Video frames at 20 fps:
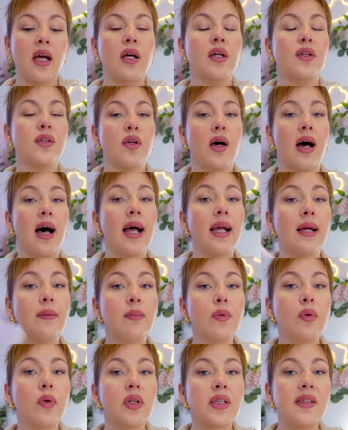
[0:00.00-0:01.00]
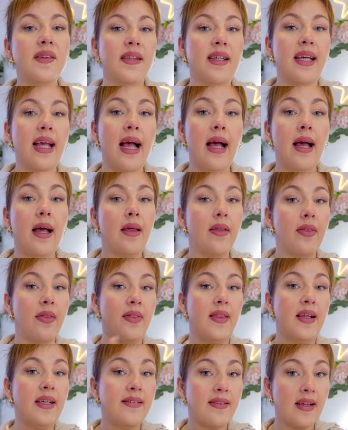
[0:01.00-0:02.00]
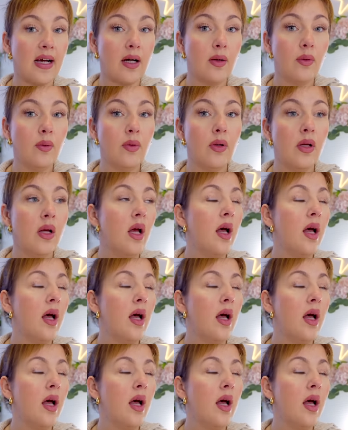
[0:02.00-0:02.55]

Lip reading: So I am going to get this out.